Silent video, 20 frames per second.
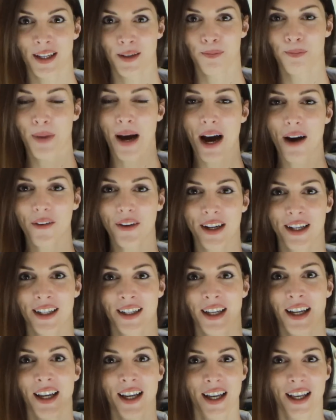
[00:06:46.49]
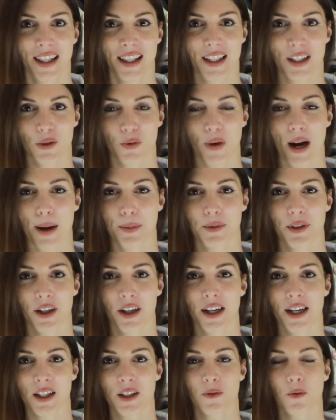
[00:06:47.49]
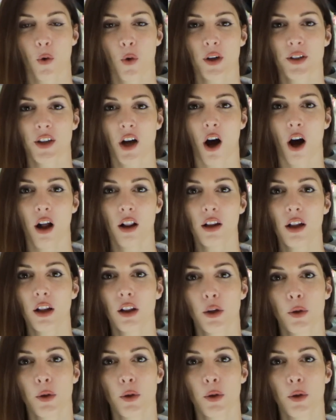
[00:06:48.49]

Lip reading: and powering this Raptor is Ford's all